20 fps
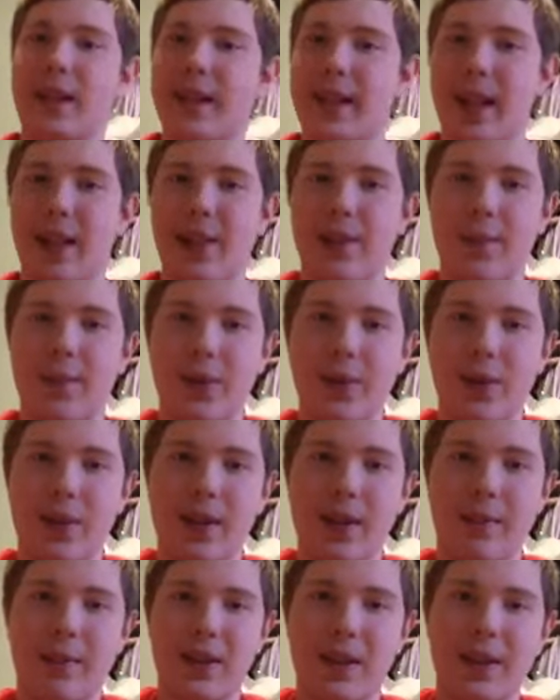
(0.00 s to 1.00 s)
and teleport or
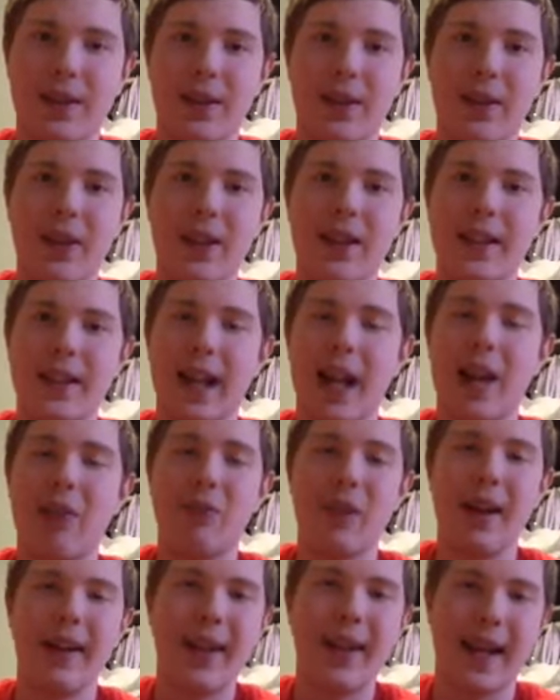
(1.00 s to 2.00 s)
something? The thing is like I
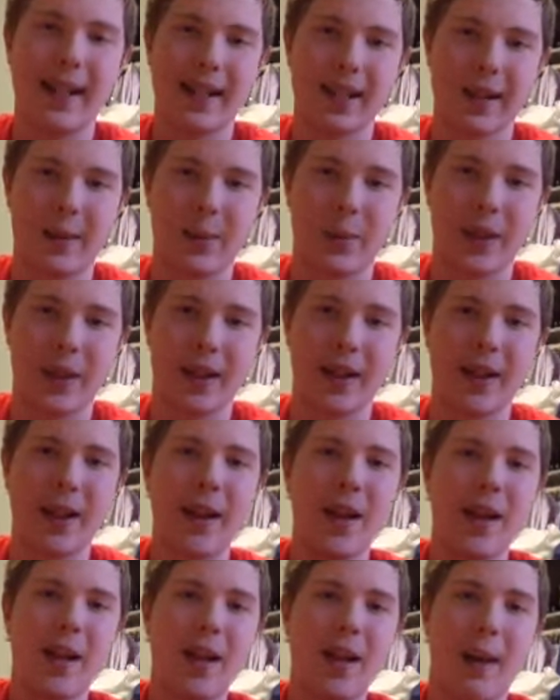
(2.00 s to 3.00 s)
read that somewhere.
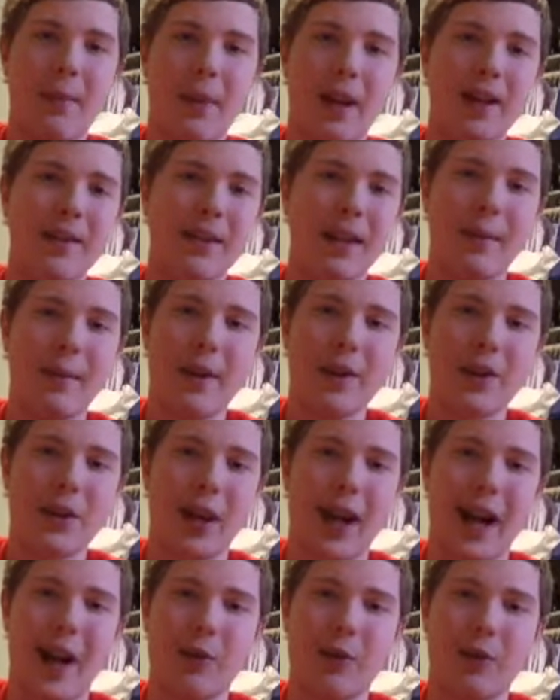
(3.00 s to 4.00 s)
I'm not even, I'm not sure
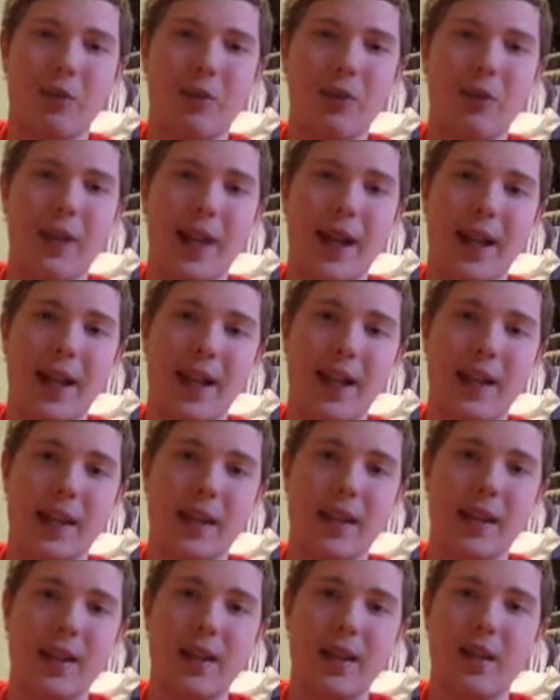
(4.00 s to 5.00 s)
how true that
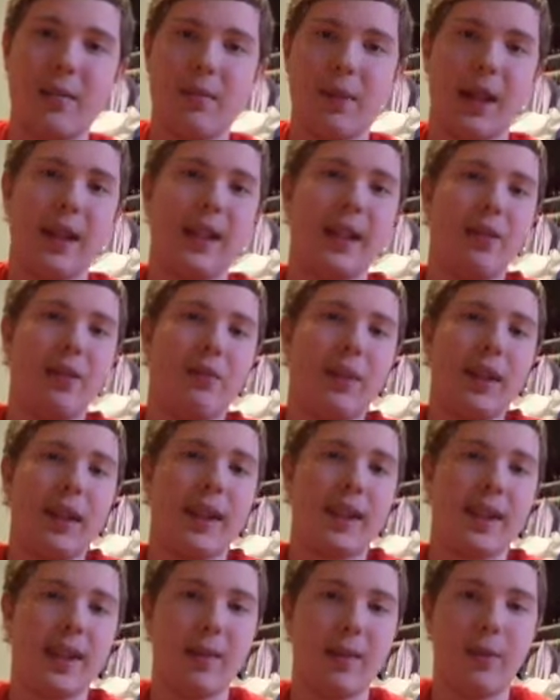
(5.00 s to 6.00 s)
is, but I did read
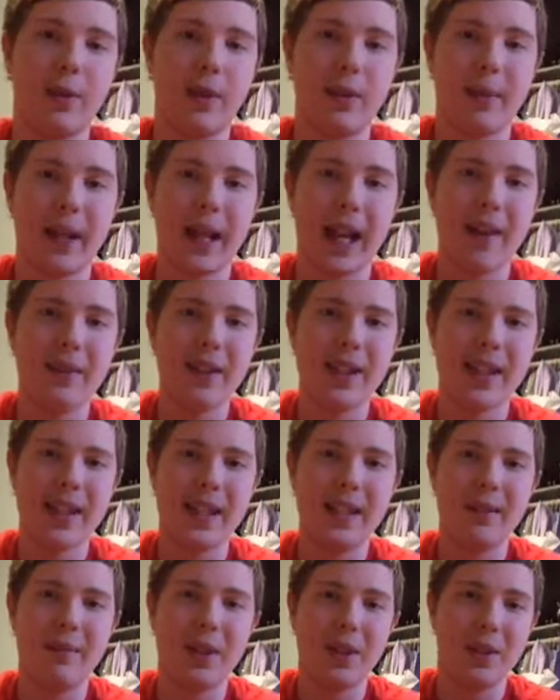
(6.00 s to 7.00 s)
it somewhere, but I haven't
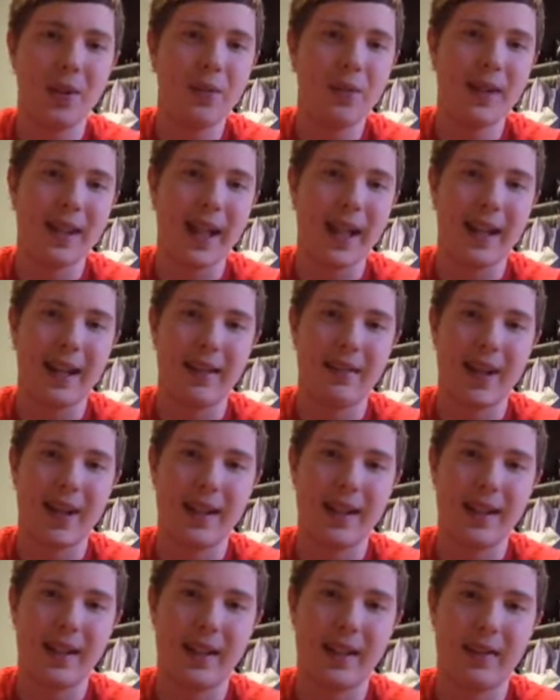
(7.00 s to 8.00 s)
seen him use any of
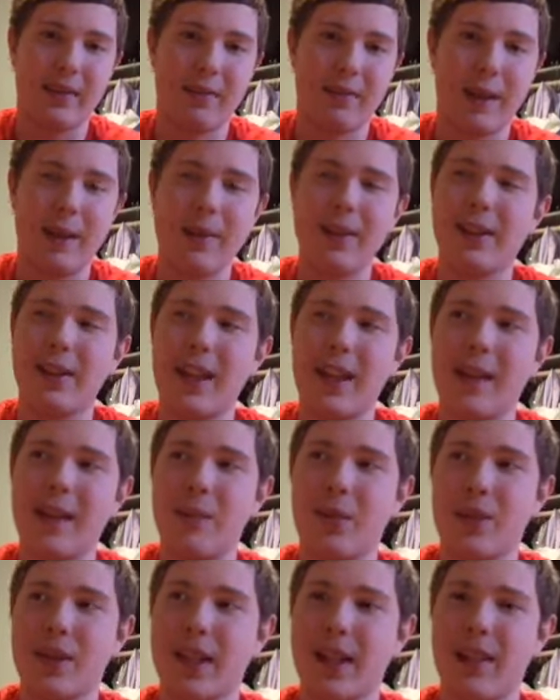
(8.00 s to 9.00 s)
that stuff. Maybe the lightning
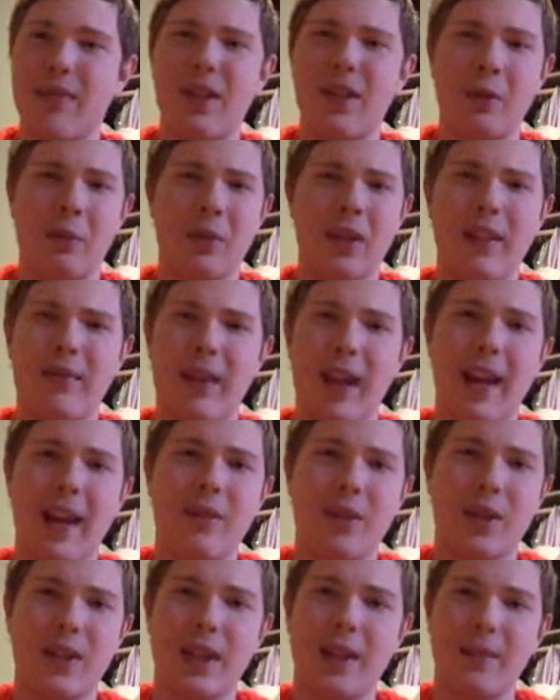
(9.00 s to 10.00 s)
bolt thing, I don't think I've
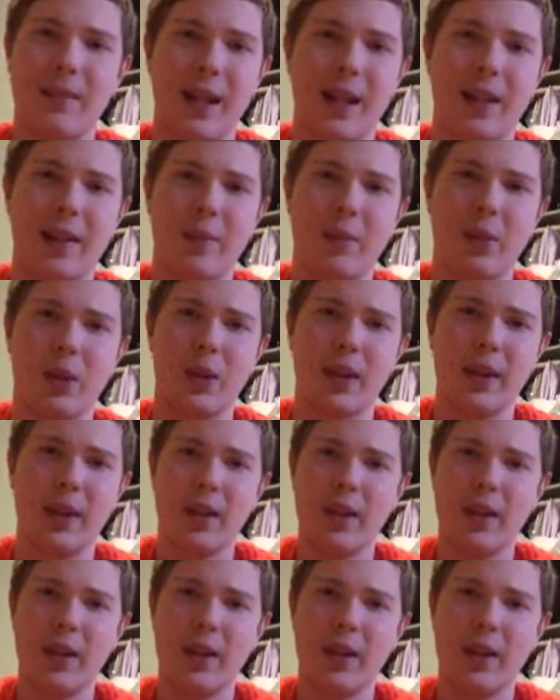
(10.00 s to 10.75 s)
ever seen him teleport.